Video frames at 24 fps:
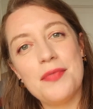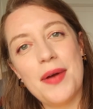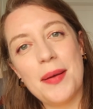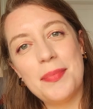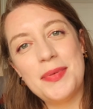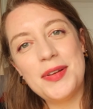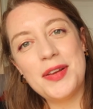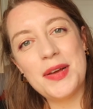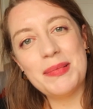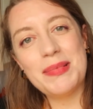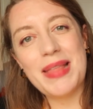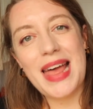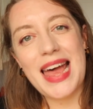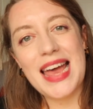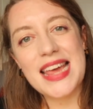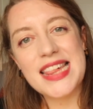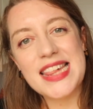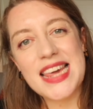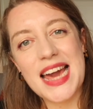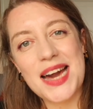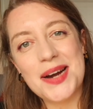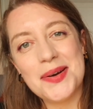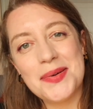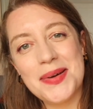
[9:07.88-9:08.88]
wrap it up there,
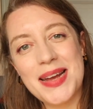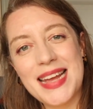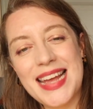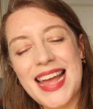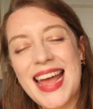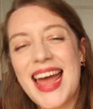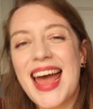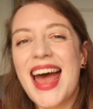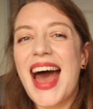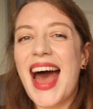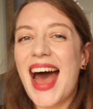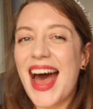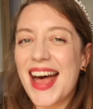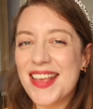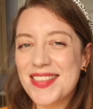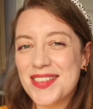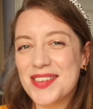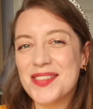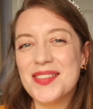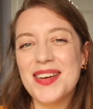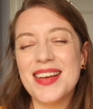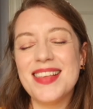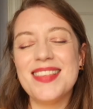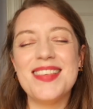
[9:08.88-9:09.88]
shall we?
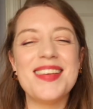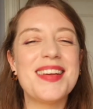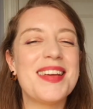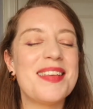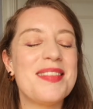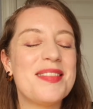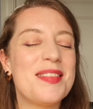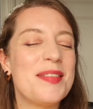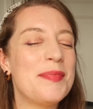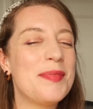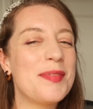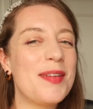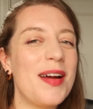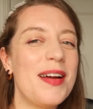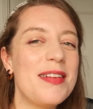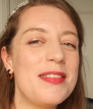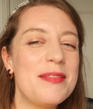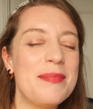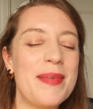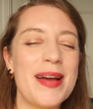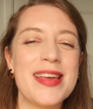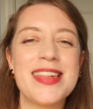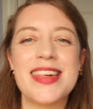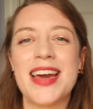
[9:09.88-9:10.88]
As always, you can subscribe
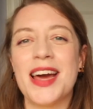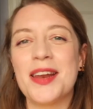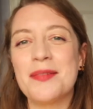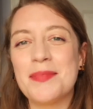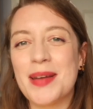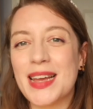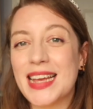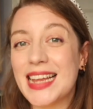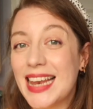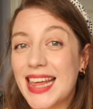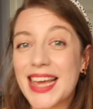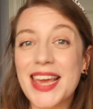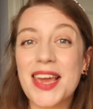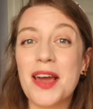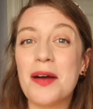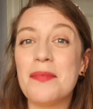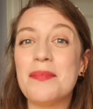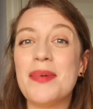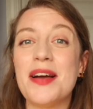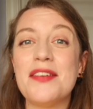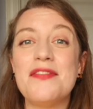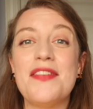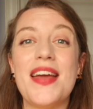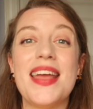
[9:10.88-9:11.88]
to my channel by clicking
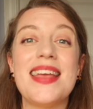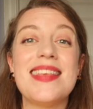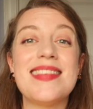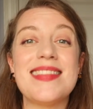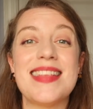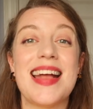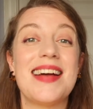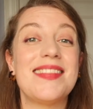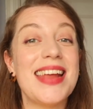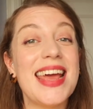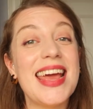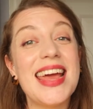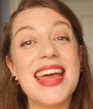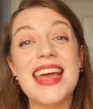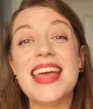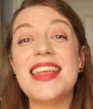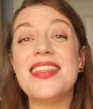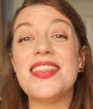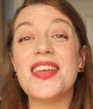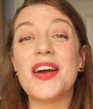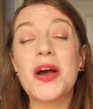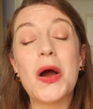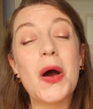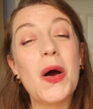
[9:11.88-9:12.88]
on my face down here
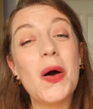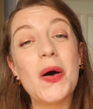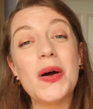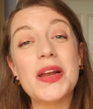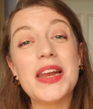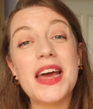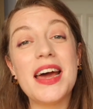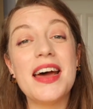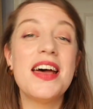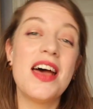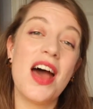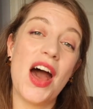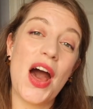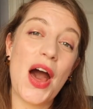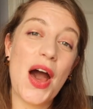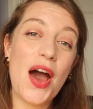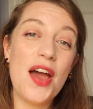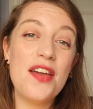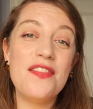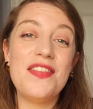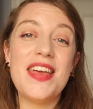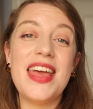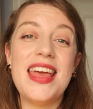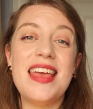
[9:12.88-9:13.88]
in the corner.
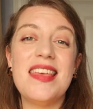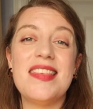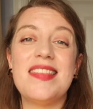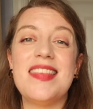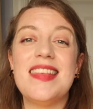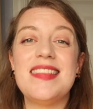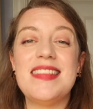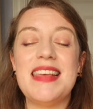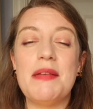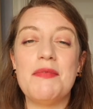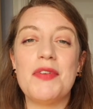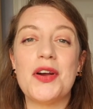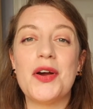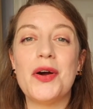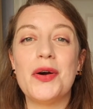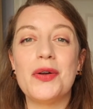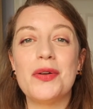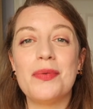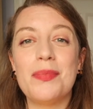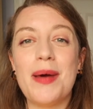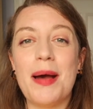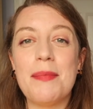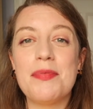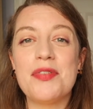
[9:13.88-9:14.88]
Over here's the Team
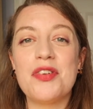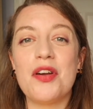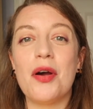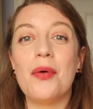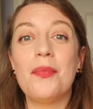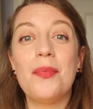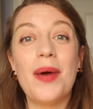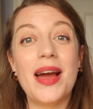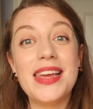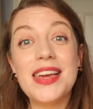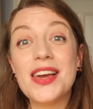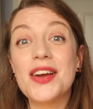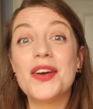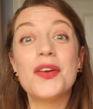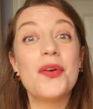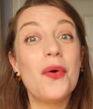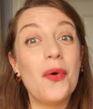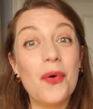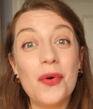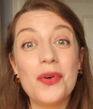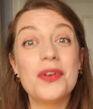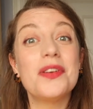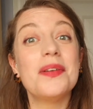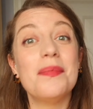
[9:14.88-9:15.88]
Recorder web shop where you can
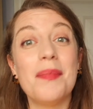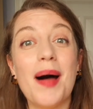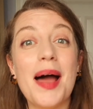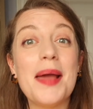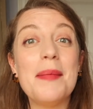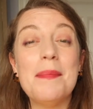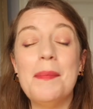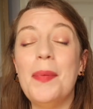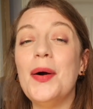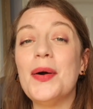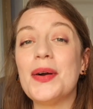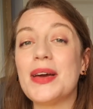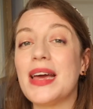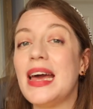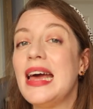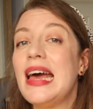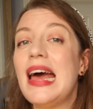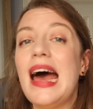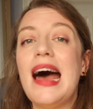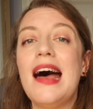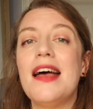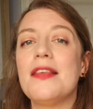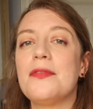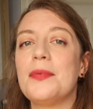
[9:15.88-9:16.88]
order my book
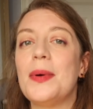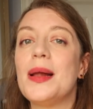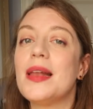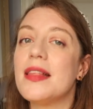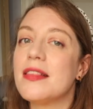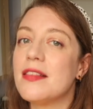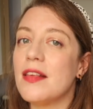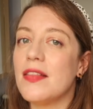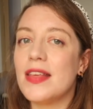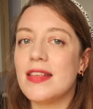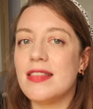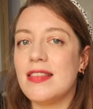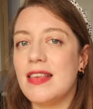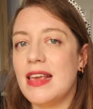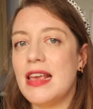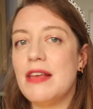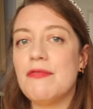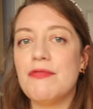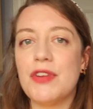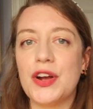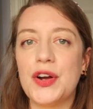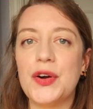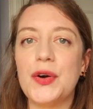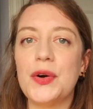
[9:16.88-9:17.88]
as well as other
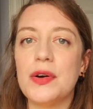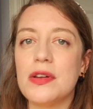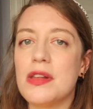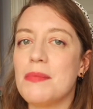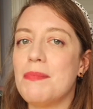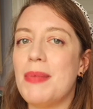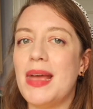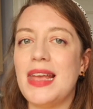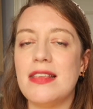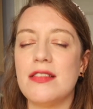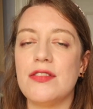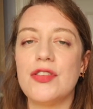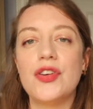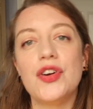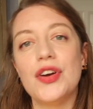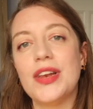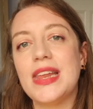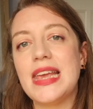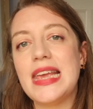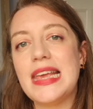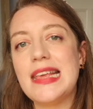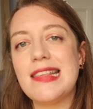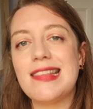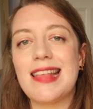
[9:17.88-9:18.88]
Team Recorder based
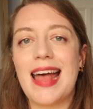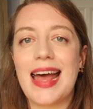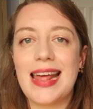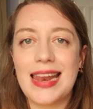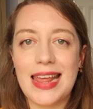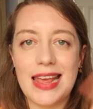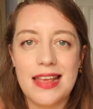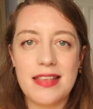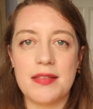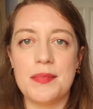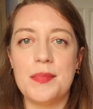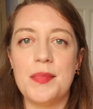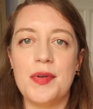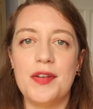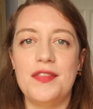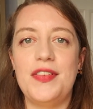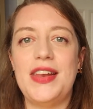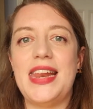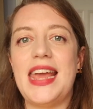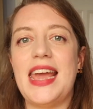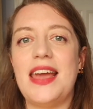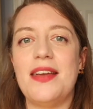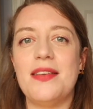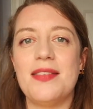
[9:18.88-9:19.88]
goodies, and here's some more
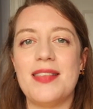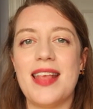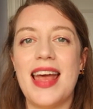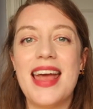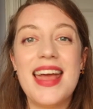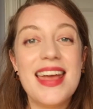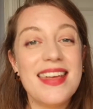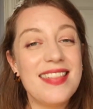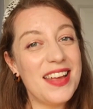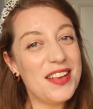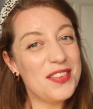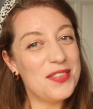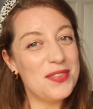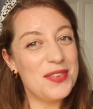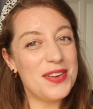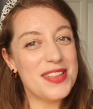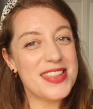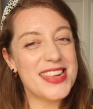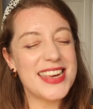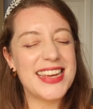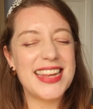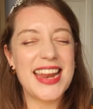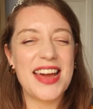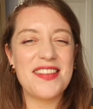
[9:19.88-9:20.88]
videos. Thanks for
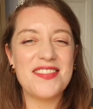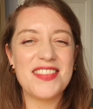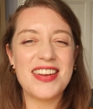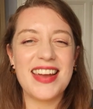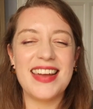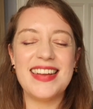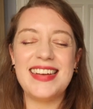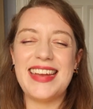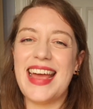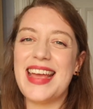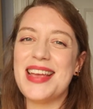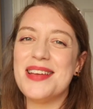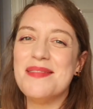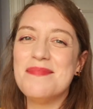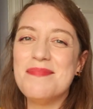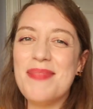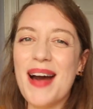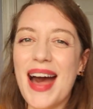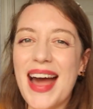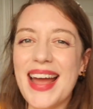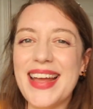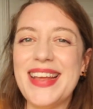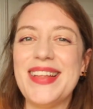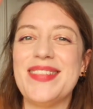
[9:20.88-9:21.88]
watching and have a great day.
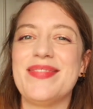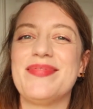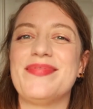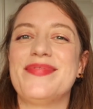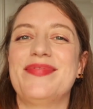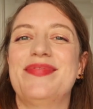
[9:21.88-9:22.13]
Bye!